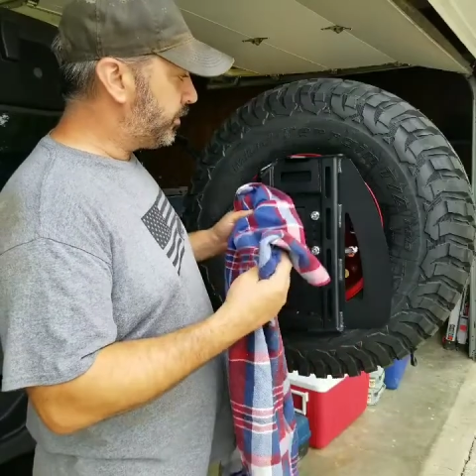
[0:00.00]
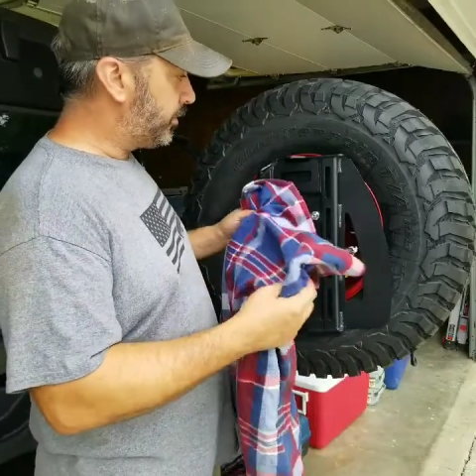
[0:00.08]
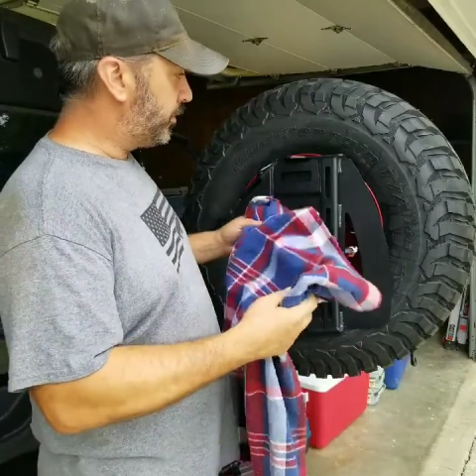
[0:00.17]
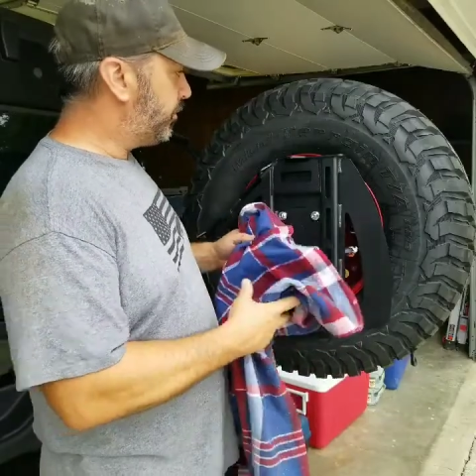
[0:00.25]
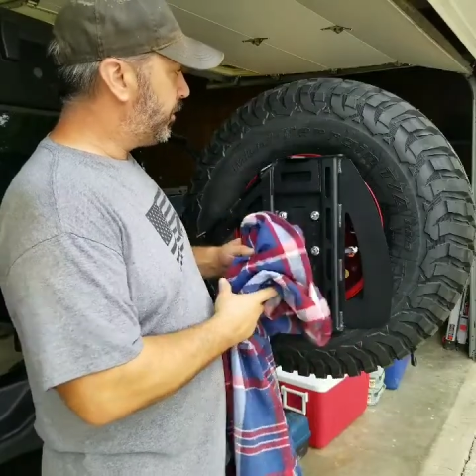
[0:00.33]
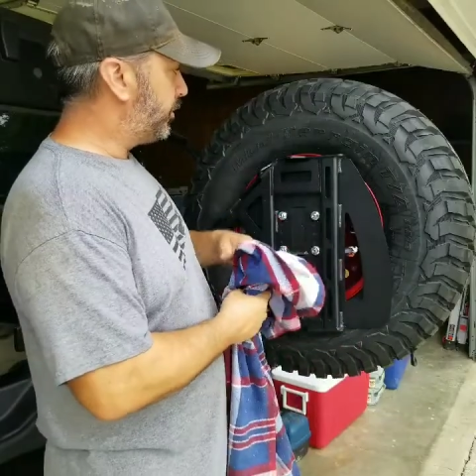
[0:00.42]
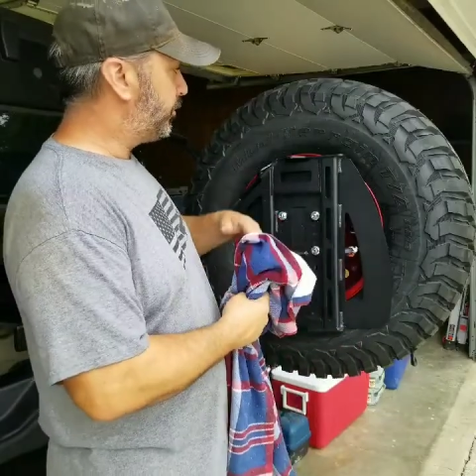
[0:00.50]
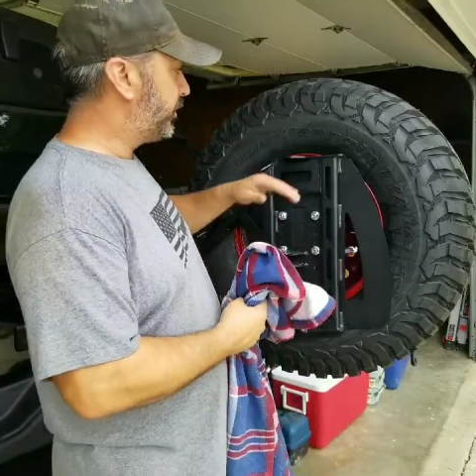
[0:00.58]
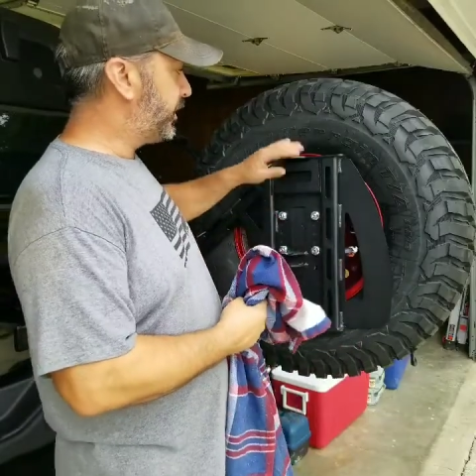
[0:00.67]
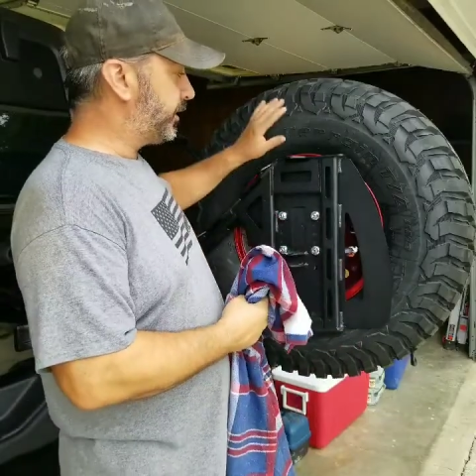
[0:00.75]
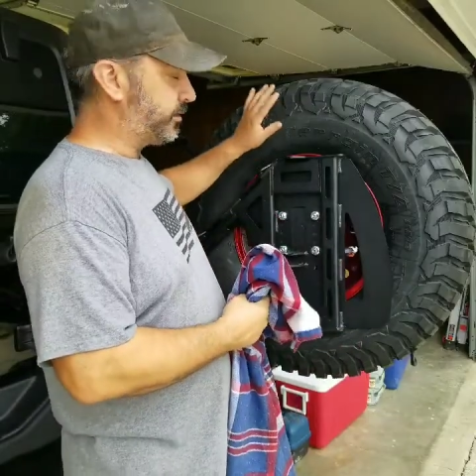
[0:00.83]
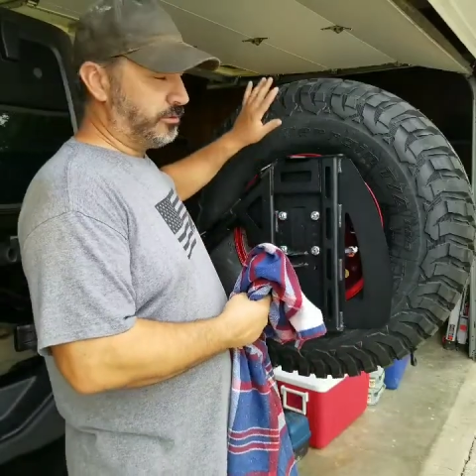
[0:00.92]
you're going to want to
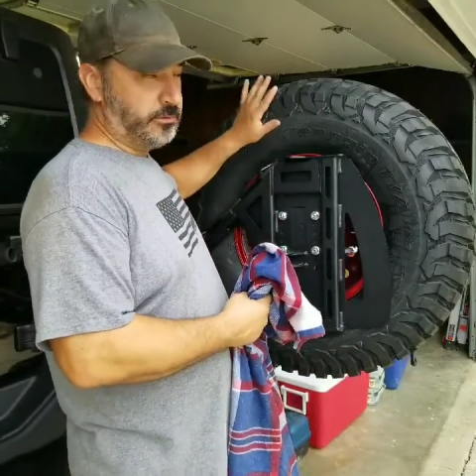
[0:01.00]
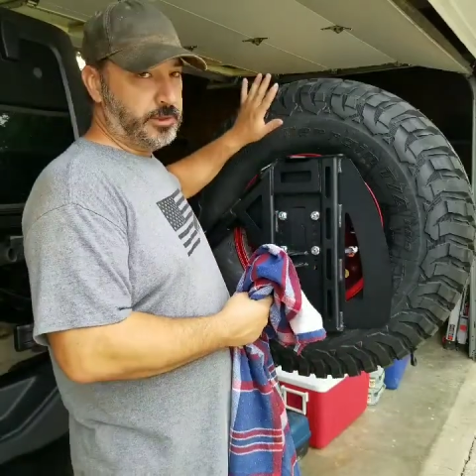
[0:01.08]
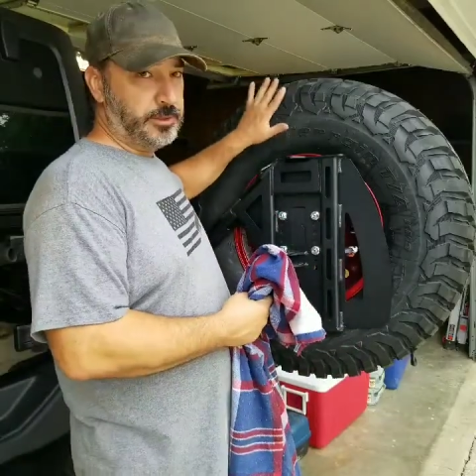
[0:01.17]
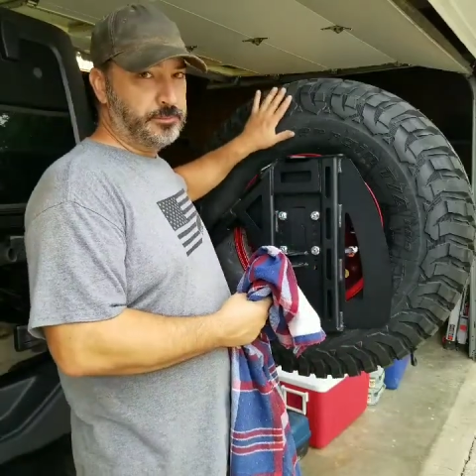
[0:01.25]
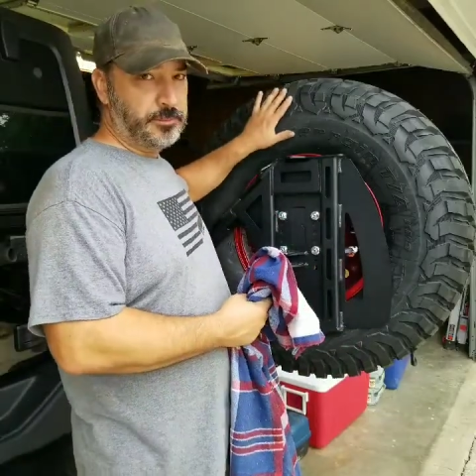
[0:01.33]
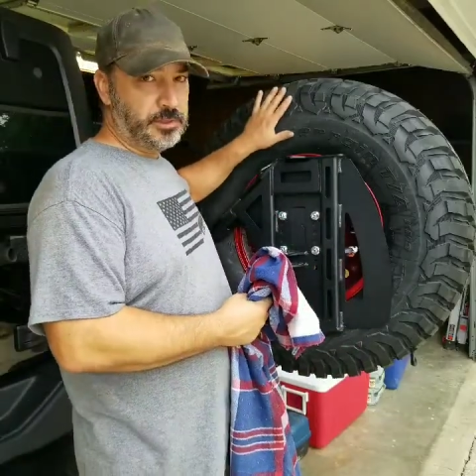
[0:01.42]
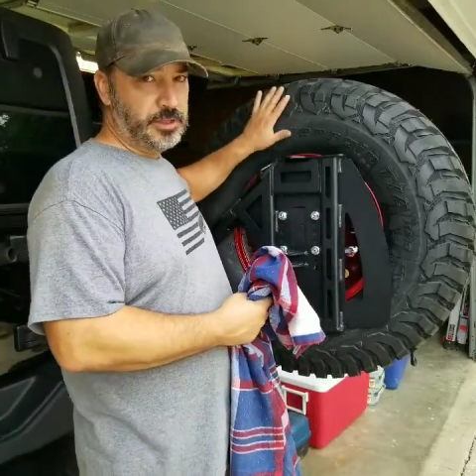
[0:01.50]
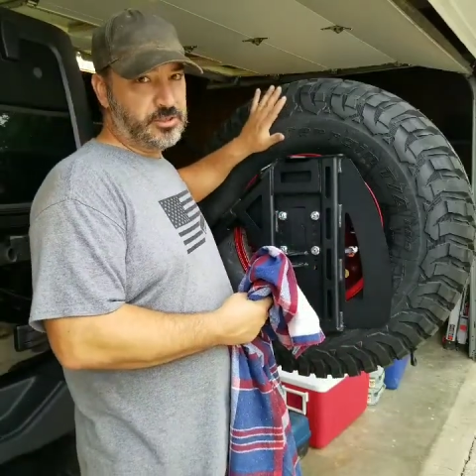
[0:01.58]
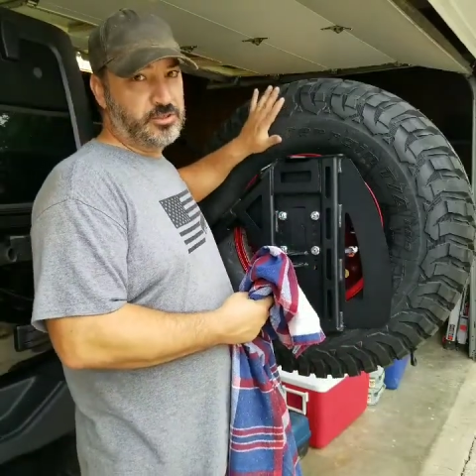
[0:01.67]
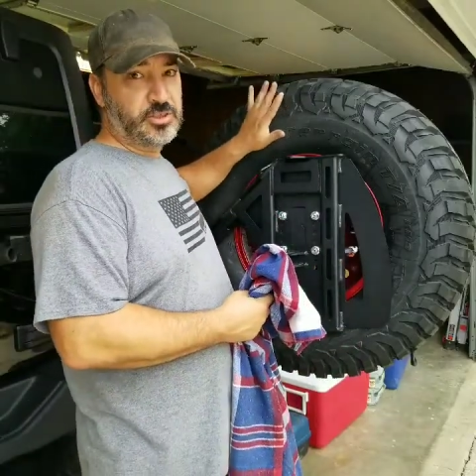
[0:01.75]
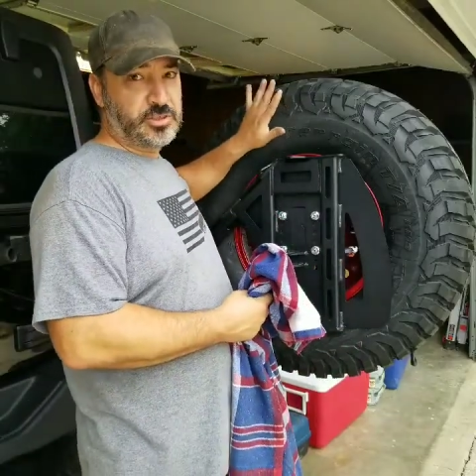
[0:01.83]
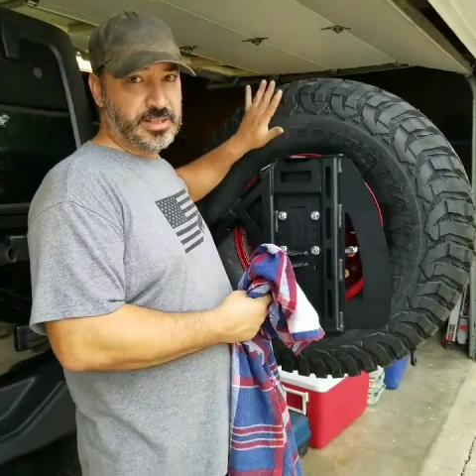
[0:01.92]
protect your rim
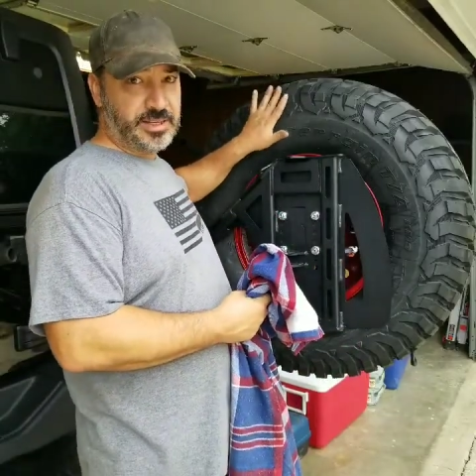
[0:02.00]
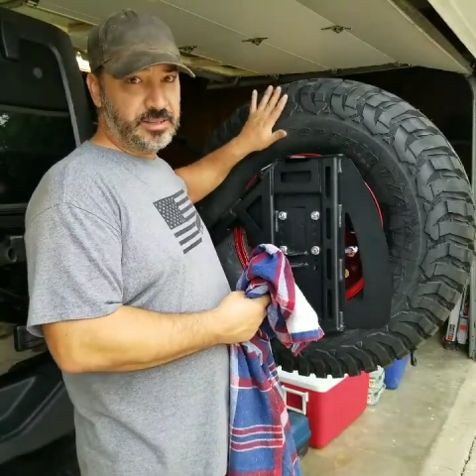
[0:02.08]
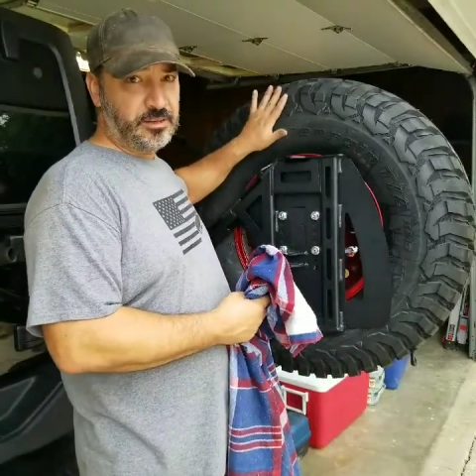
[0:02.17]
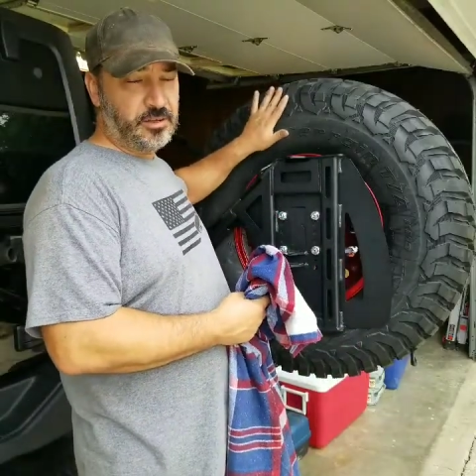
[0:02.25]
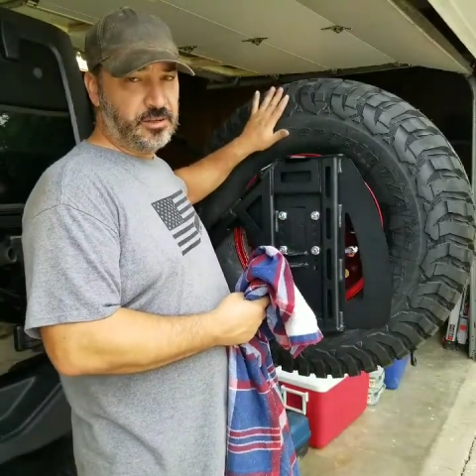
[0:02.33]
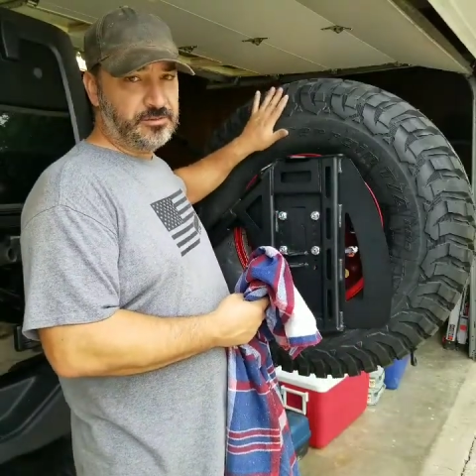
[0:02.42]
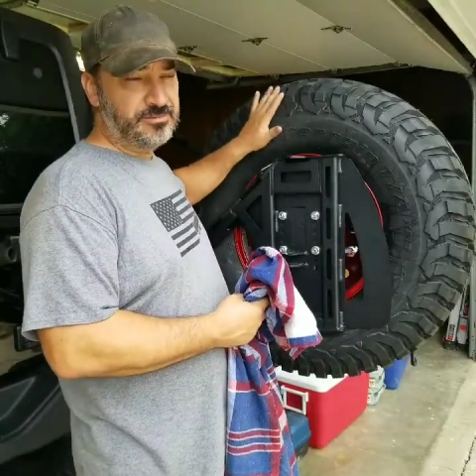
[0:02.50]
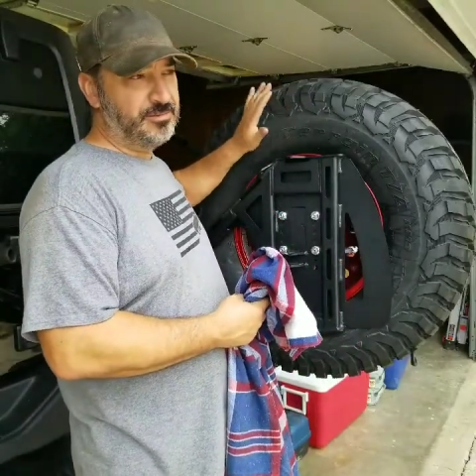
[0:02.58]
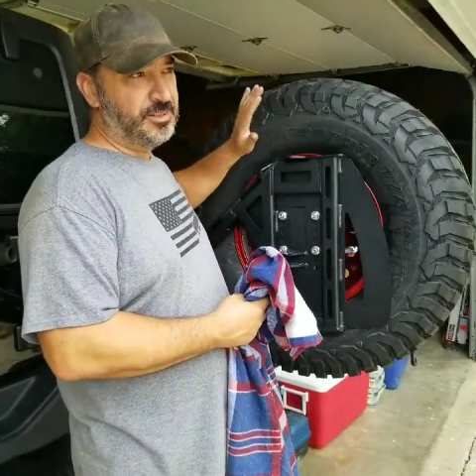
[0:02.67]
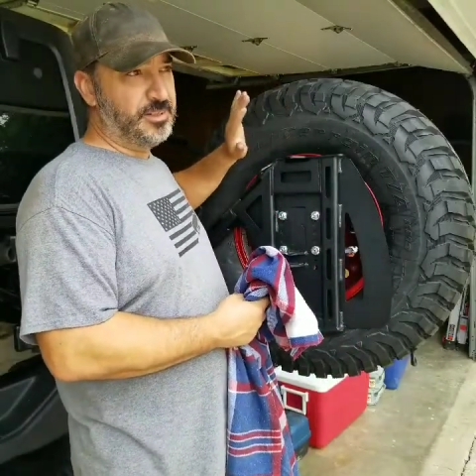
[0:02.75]
unless you just take it off.